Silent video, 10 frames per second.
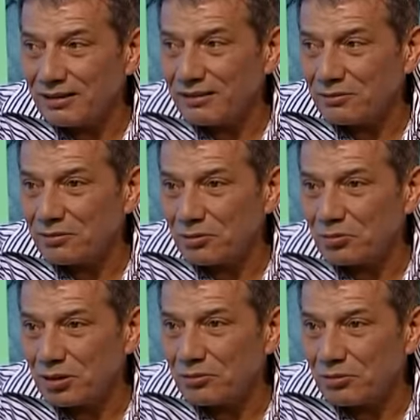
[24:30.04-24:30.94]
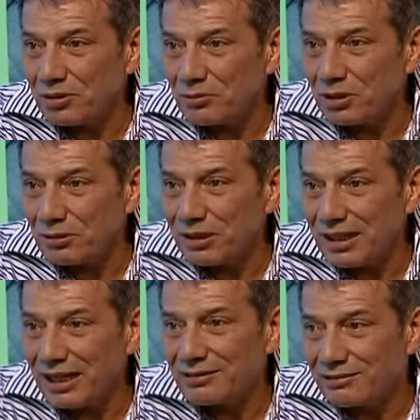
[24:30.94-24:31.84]
we, we, we
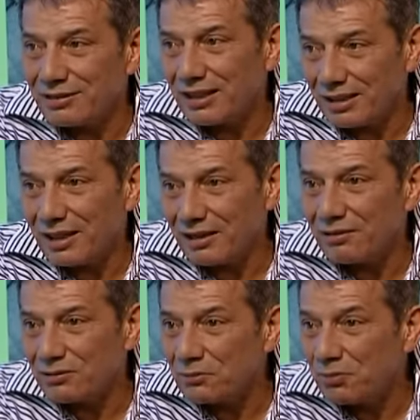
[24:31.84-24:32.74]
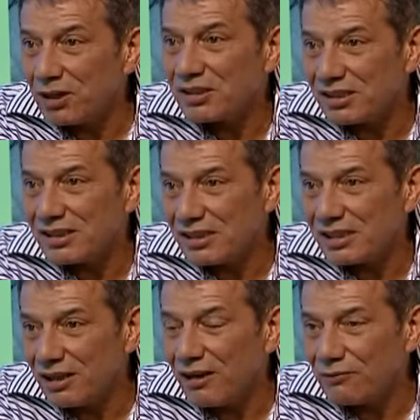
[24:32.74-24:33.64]
had to take care of the budget in
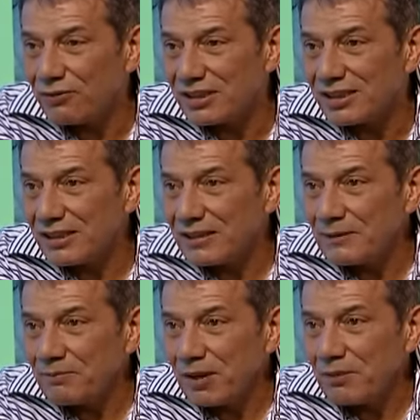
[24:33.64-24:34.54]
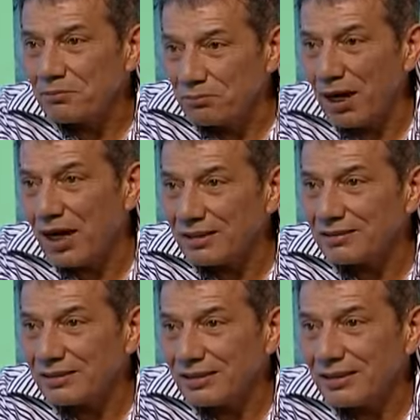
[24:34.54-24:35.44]
the office, mm. but
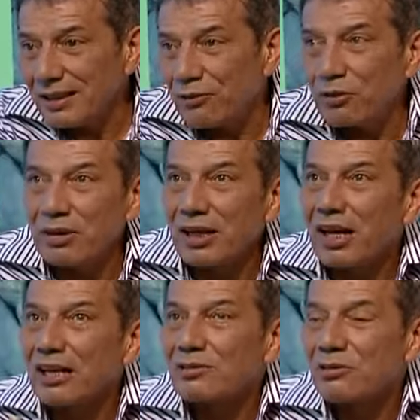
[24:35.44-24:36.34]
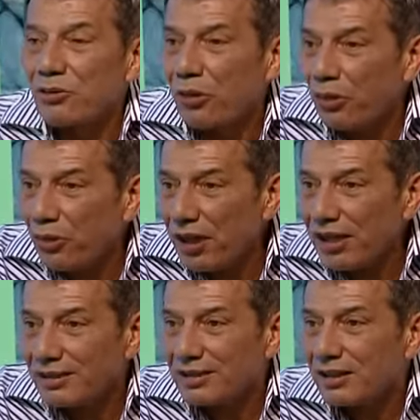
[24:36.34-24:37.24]
if you began to
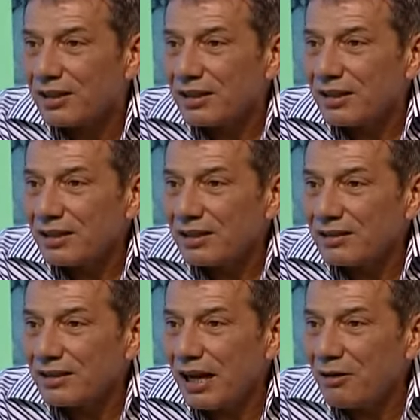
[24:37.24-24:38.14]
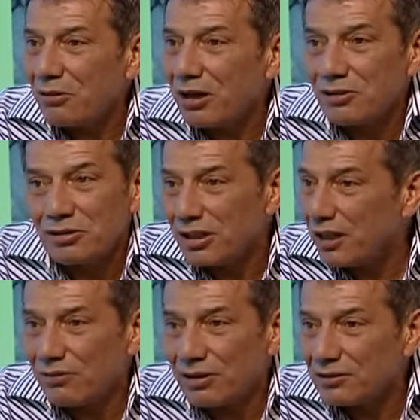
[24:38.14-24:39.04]
think that way, you
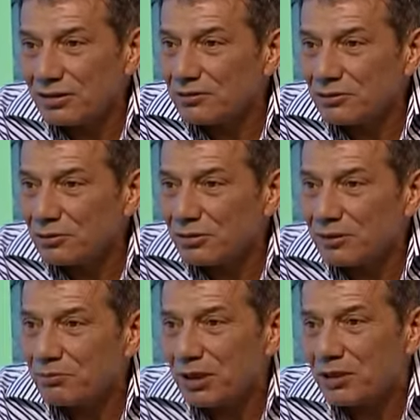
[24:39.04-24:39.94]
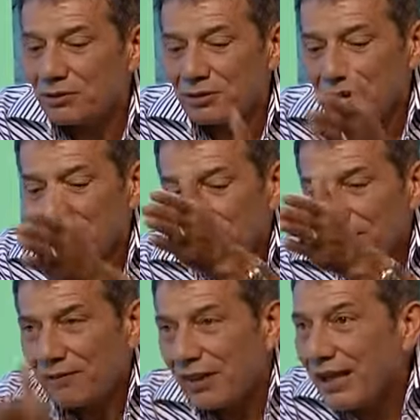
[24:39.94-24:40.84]
never do it because
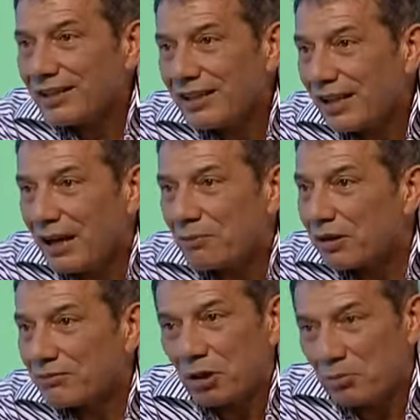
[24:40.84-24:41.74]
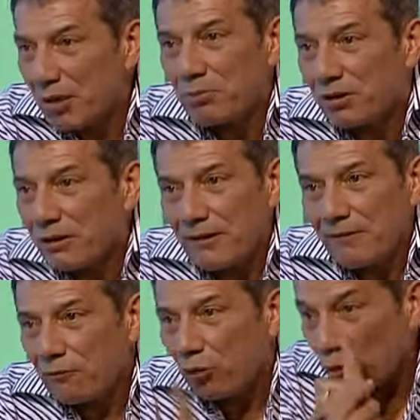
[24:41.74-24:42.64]
mm. that can happen. Remember,
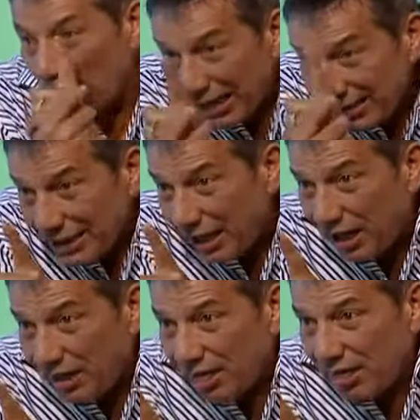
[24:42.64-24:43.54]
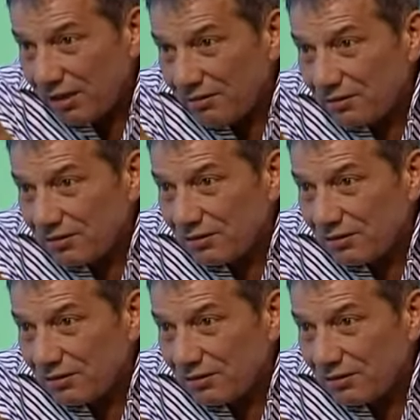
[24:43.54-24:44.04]
mm. one death, mm.